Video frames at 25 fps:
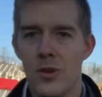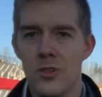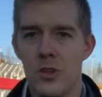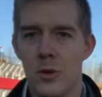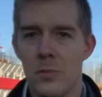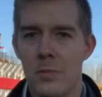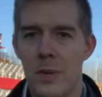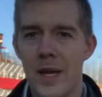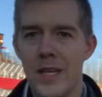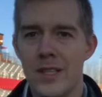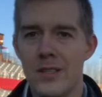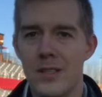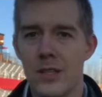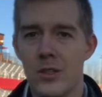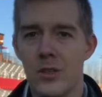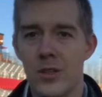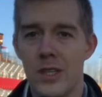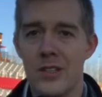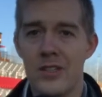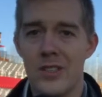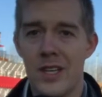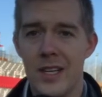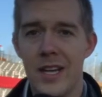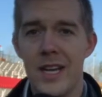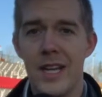So basically
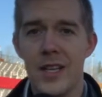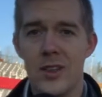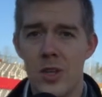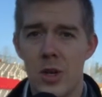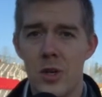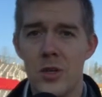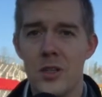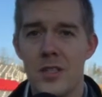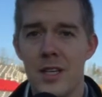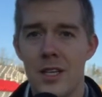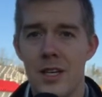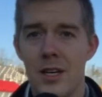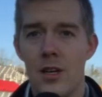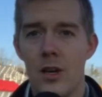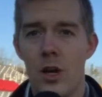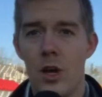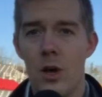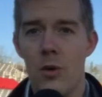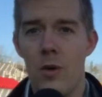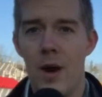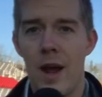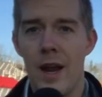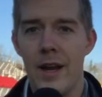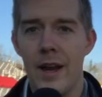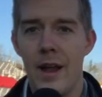sitting at
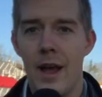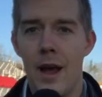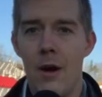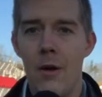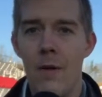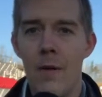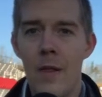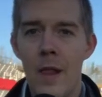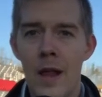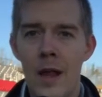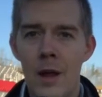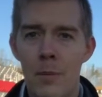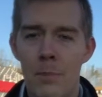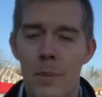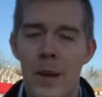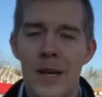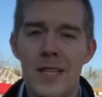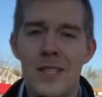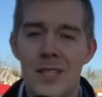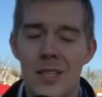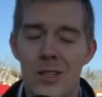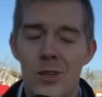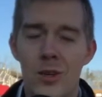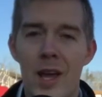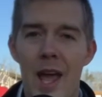13-0 right now,
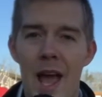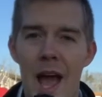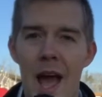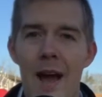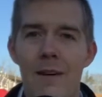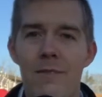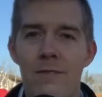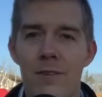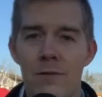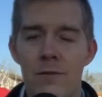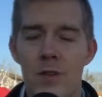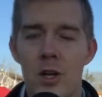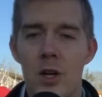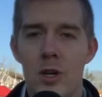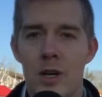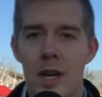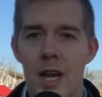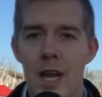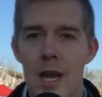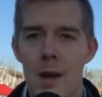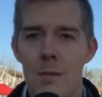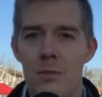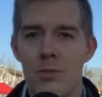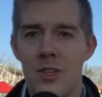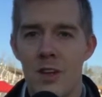basically half of their
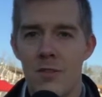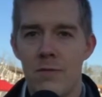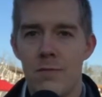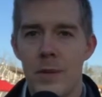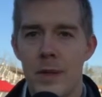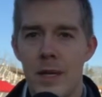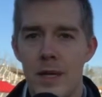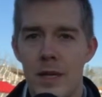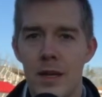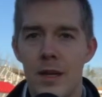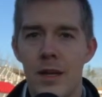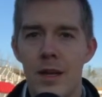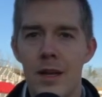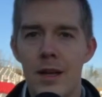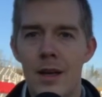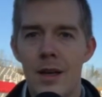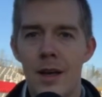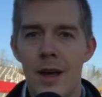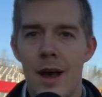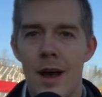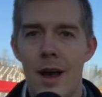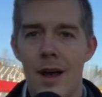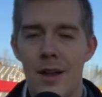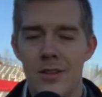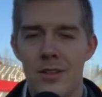games have been
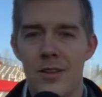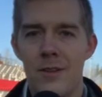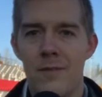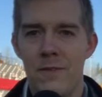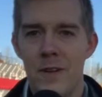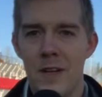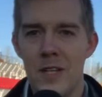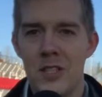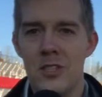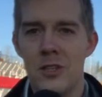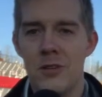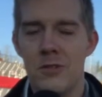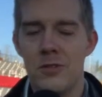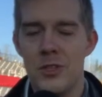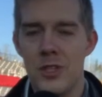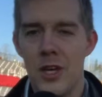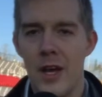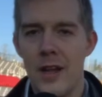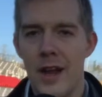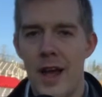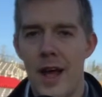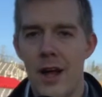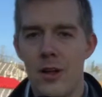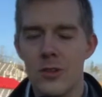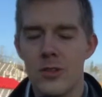defensive
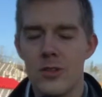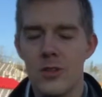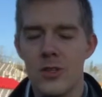shutouts.